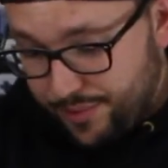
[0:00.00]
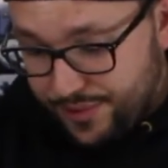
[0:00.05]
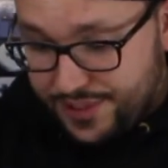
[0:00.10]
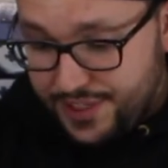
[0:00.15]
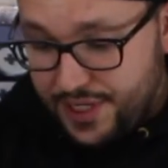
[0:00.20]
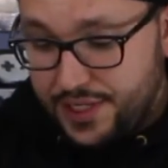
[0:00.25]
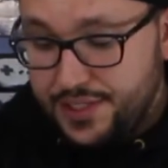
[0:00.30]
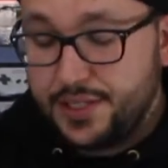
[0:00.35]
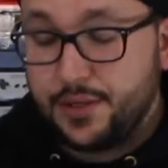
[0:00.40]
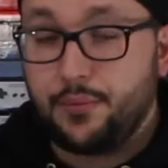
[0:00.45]

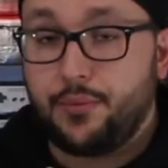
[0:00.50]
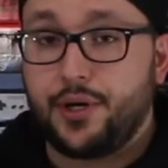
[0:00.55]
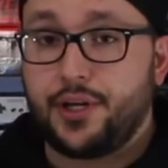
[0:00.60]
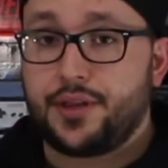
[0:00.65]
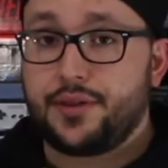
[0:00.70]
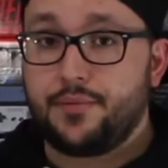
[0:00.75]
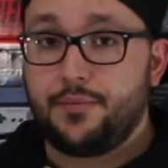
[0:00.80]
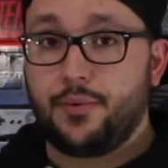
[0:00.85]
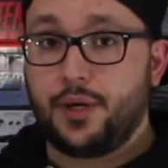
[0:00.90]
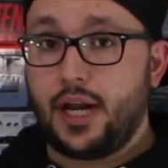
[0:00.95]
presented
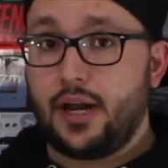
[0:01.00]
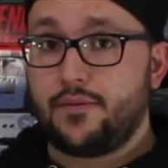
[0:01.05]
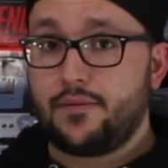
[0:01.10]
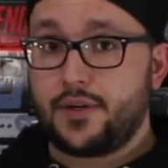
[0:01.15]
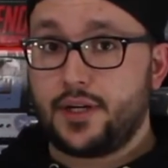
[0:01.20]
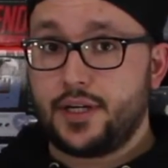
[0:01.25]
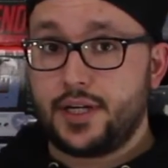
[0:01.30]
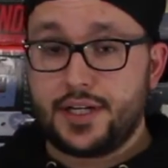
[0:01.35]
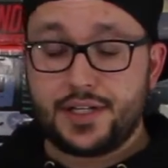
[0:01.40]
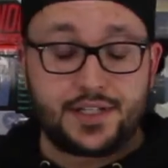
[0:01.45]
with
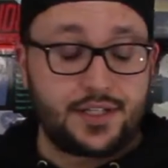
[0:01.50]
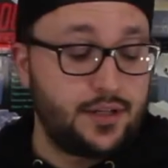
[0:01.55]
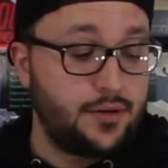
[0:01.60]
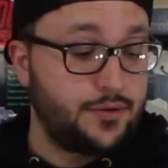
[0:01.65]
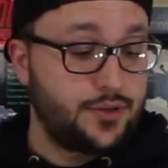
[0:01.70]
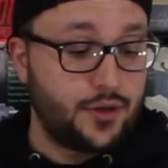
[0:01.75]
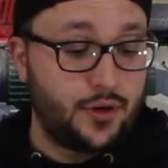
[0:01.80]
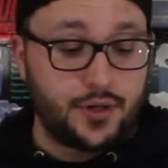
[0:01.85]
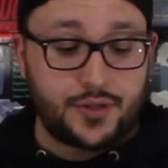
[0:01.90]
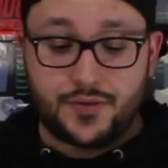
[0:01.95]
whatever it is that
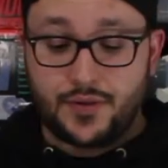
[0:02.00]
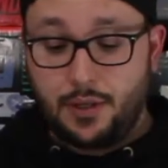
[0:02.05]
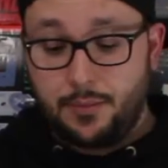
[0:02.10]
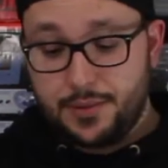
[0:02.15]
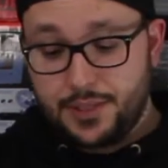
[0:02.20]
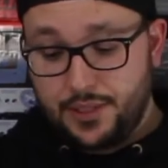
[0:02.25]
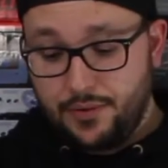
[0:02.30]
you chose from.